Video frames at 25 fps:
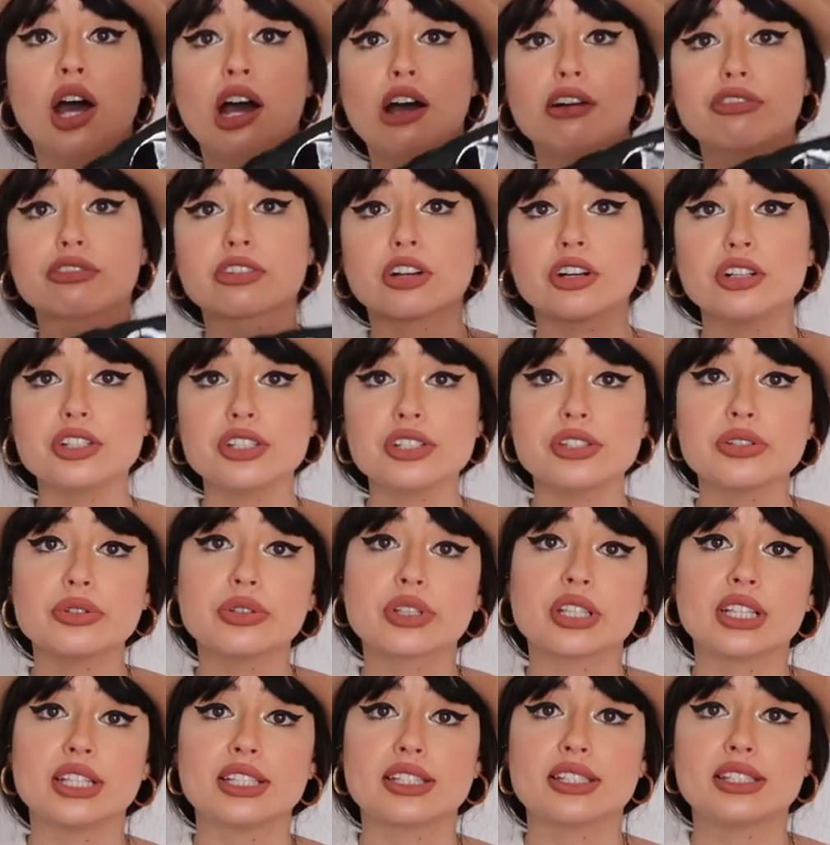Of course you
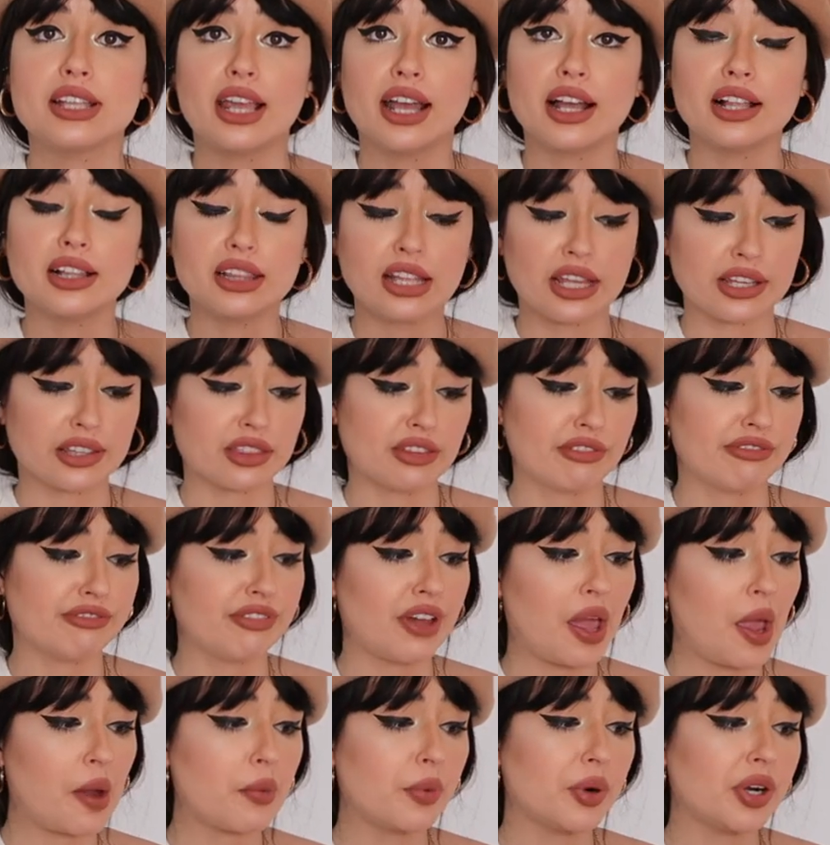can tell like the
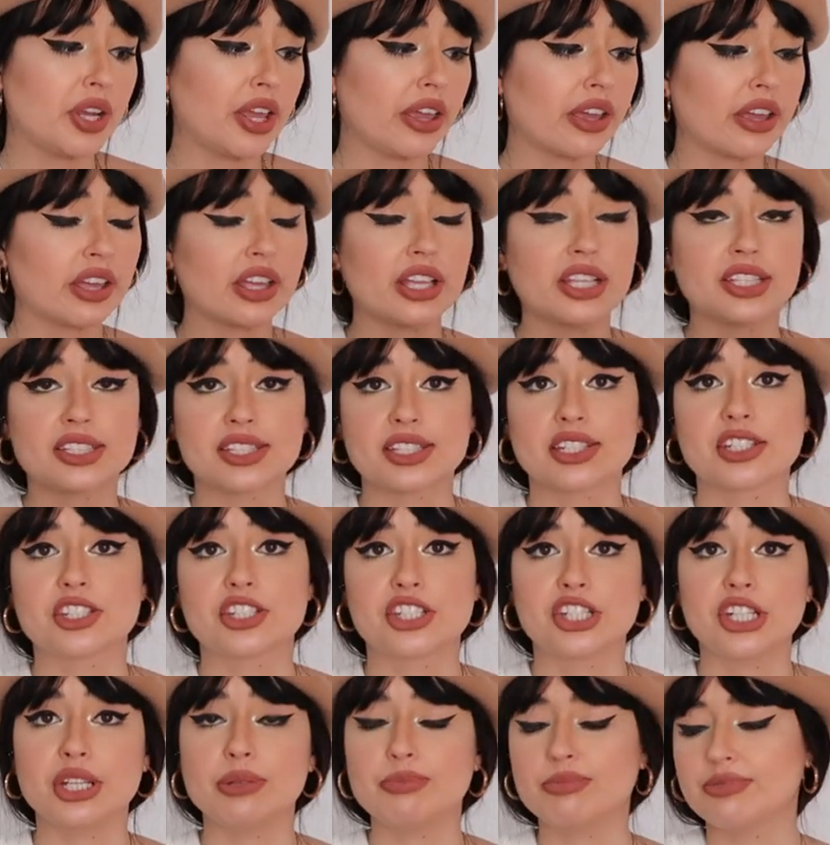fabric, it's a
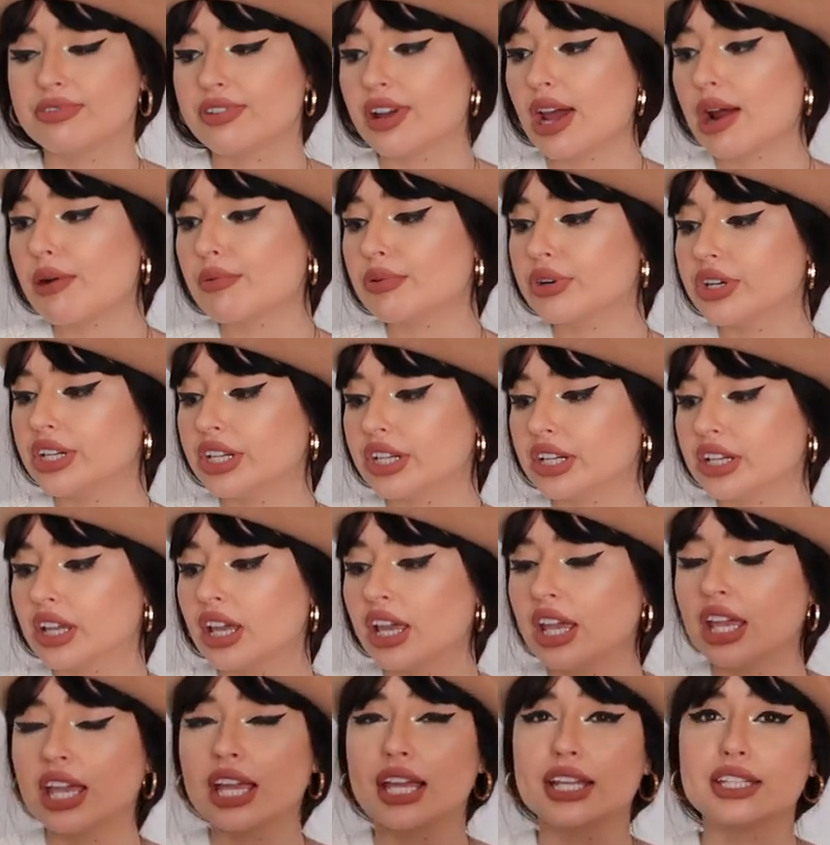chic
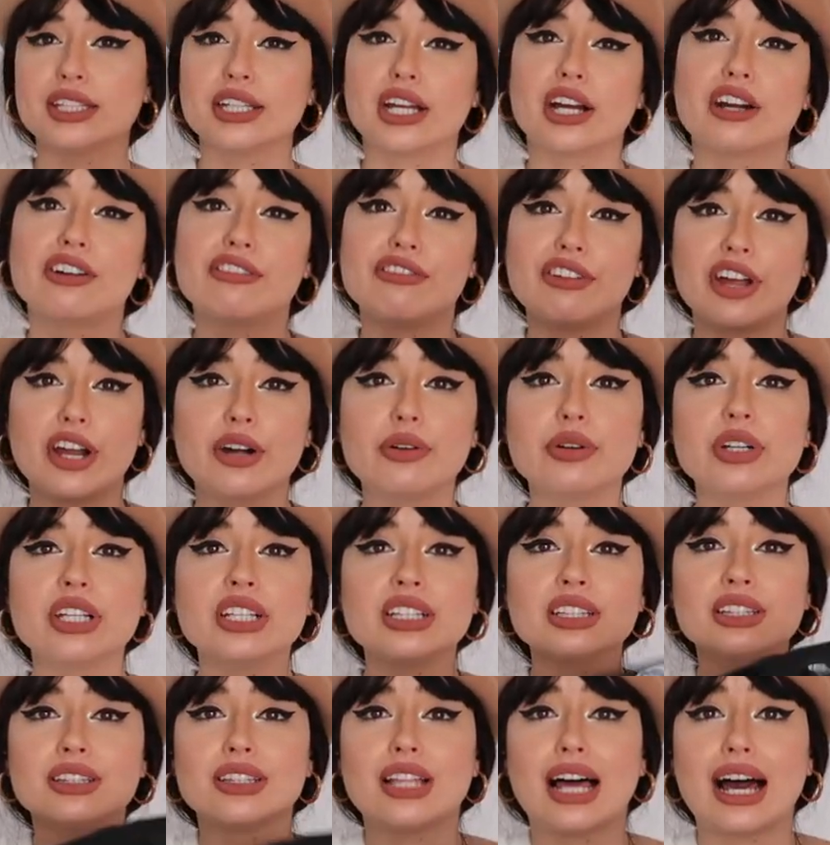fabric and they are very
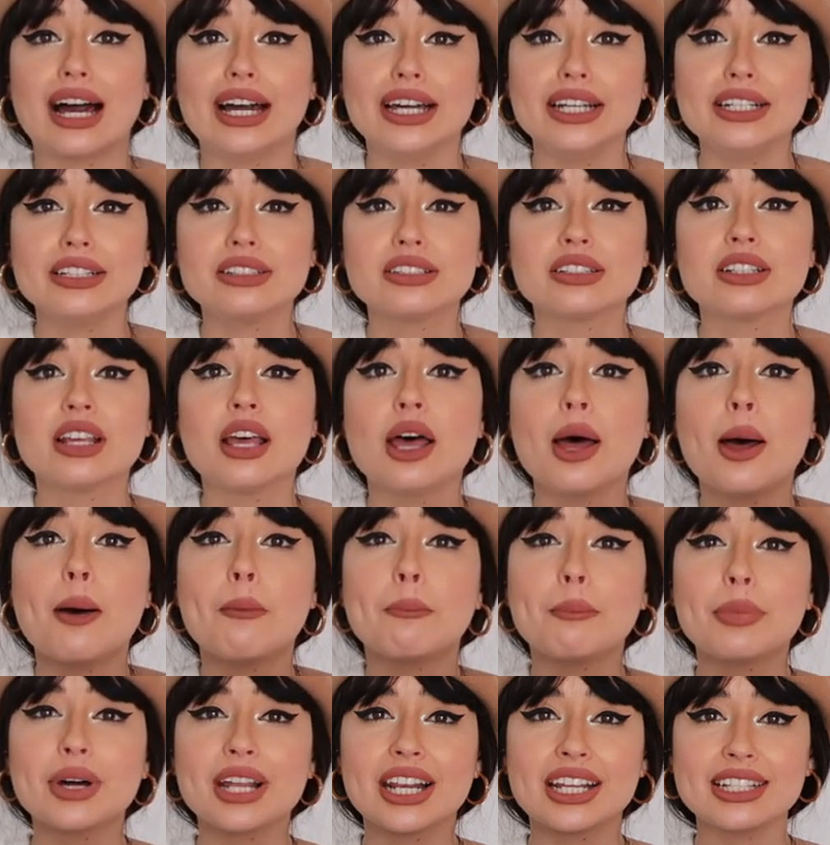light,
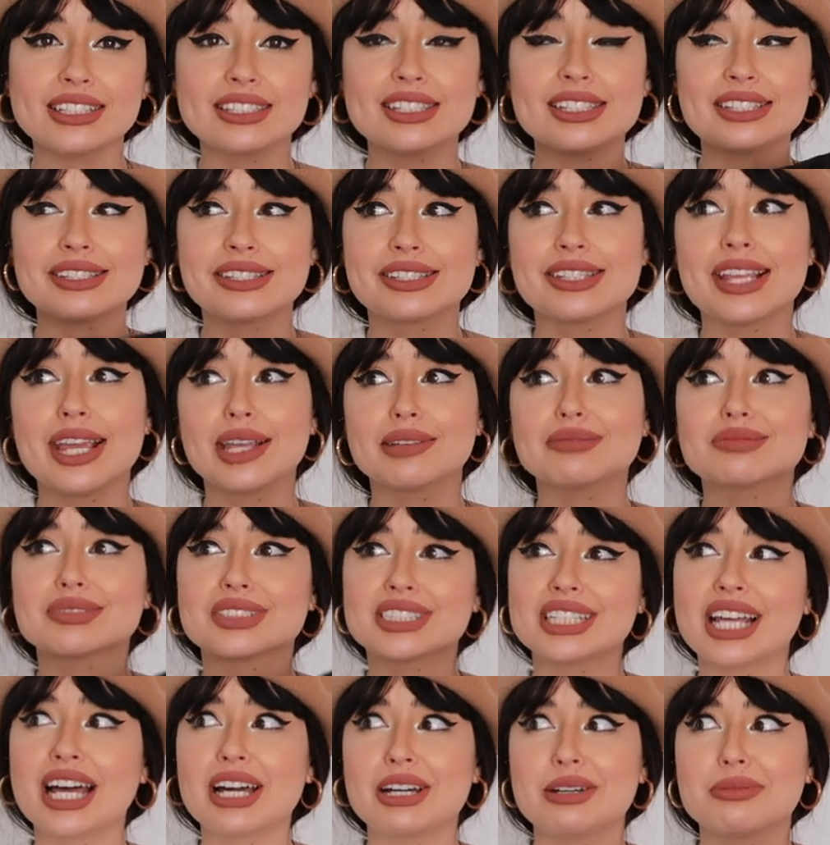but at the
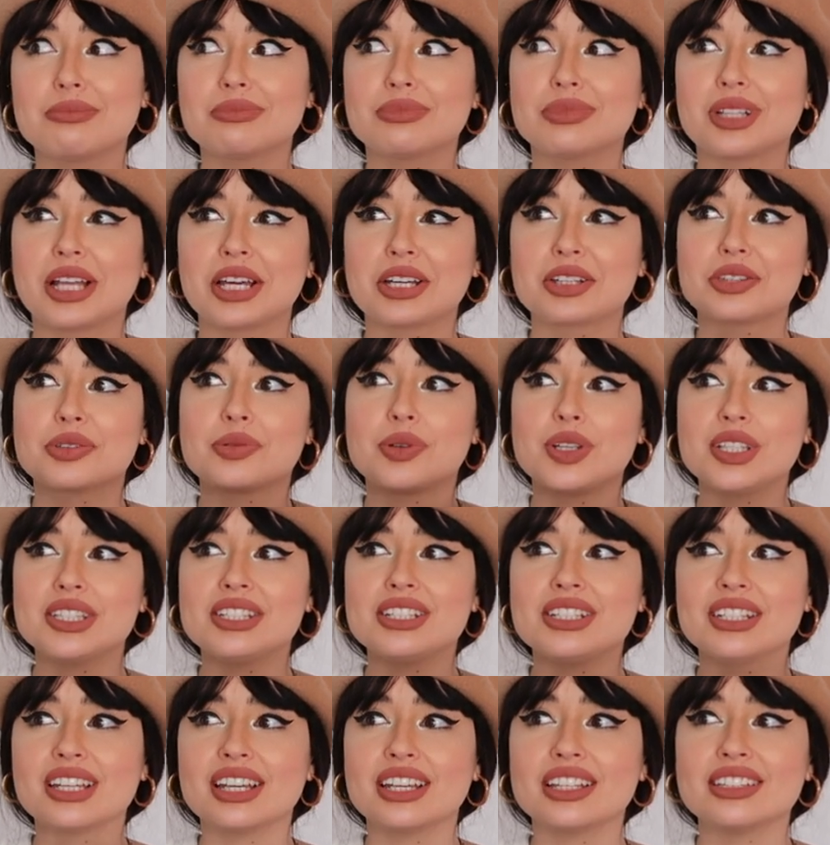same time like
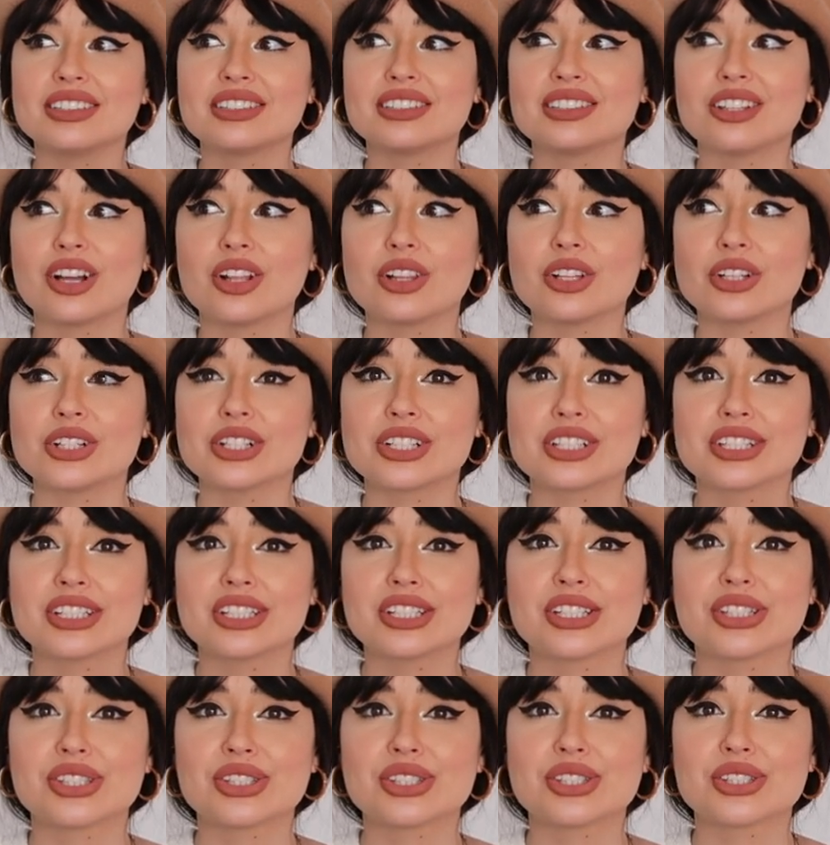$28
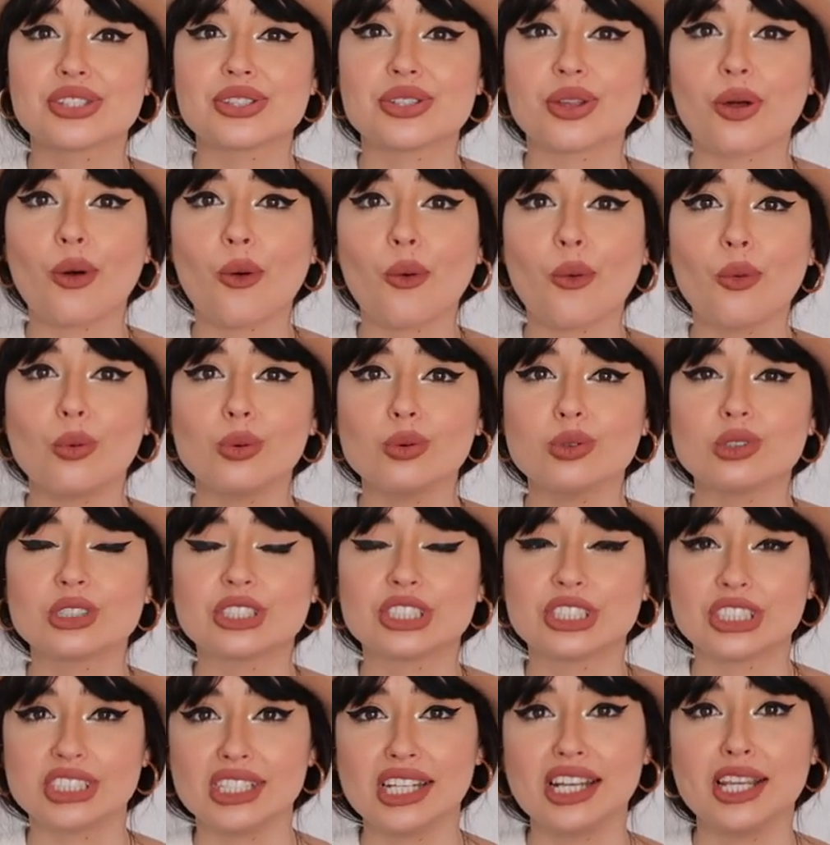is so
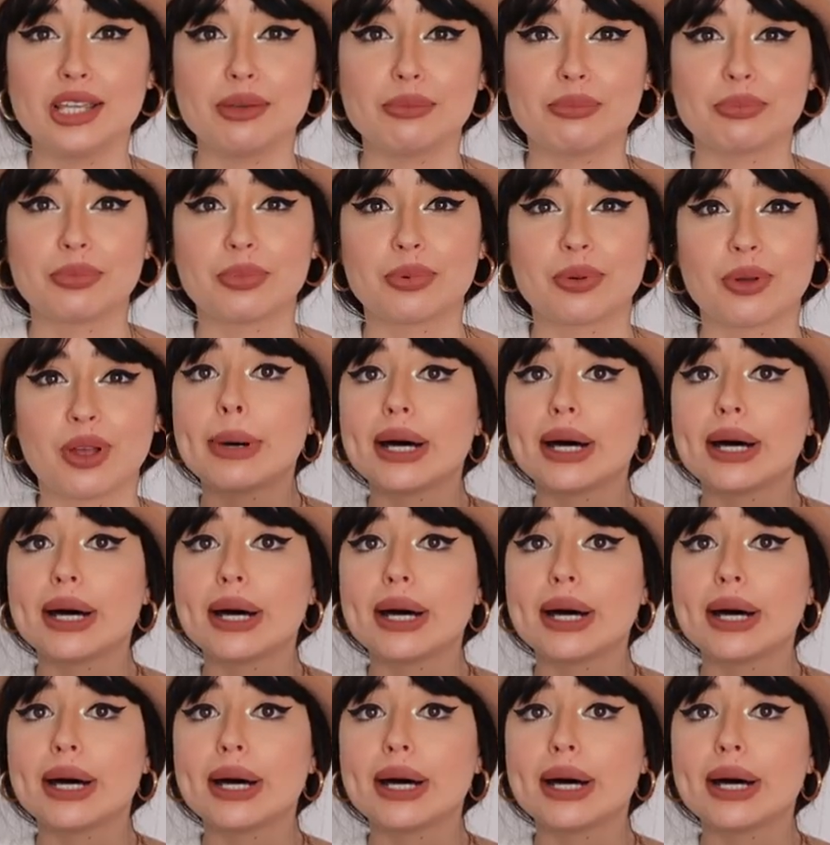cheap.